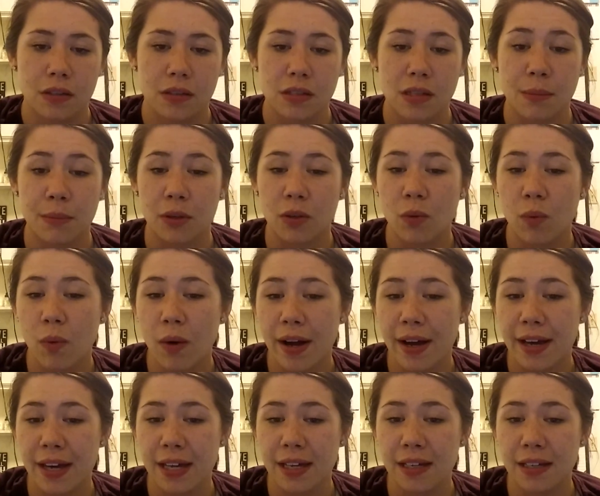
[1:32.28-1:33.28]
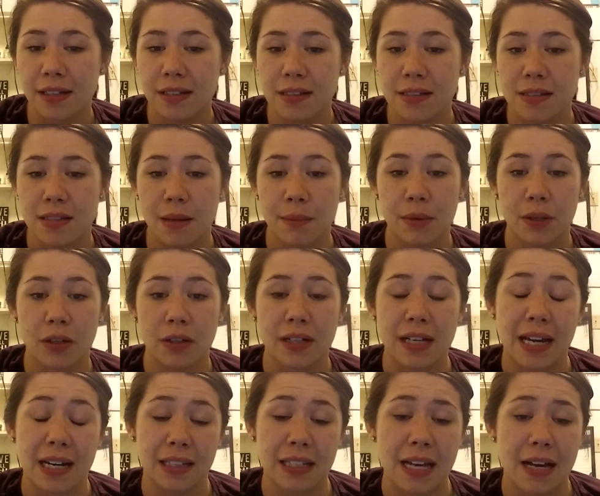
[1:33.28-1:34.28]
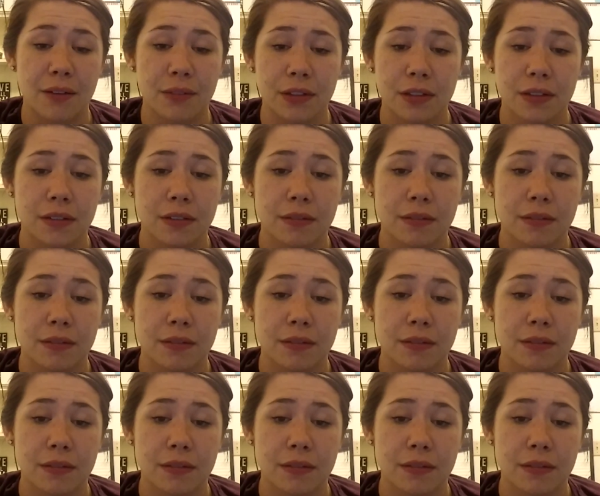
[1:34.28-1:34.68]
Some are quiet, some are kind of loud.